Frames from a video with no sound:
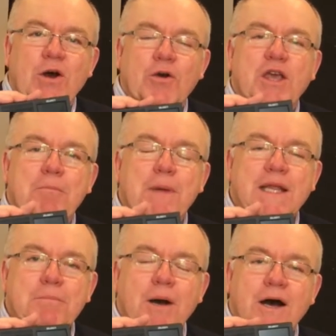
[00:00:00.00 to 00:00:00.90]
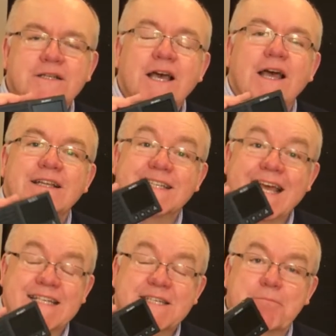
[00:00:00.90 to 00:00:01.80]
or your mini mart to
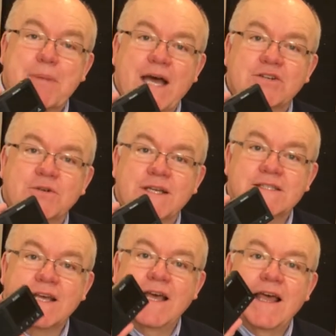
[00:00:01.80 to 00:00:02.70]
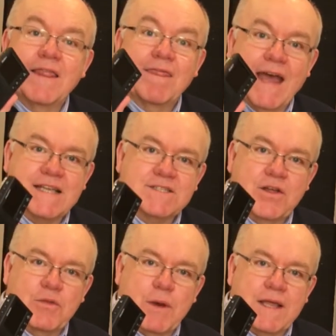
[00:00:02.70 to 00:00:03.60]
get some batteries. That's
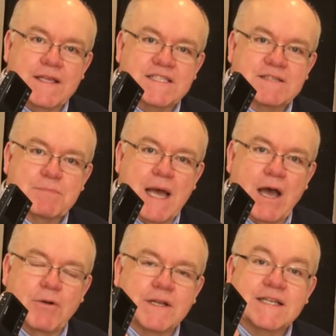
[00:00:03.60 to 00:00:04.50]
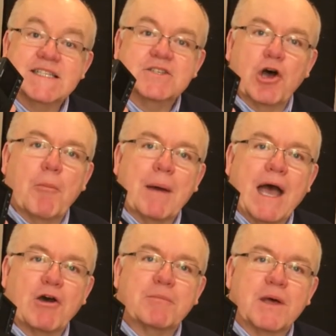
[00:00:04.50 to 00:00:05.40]
not the way this is powered. And it's not
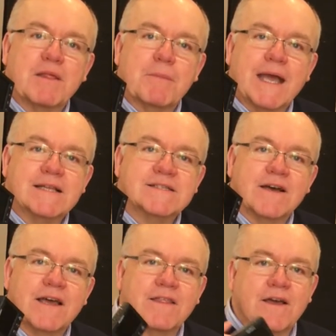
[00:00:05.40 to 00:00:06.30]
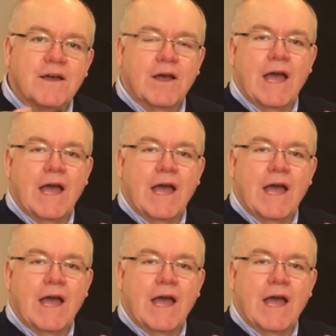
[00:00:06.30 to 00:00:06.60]
powered by the mains either.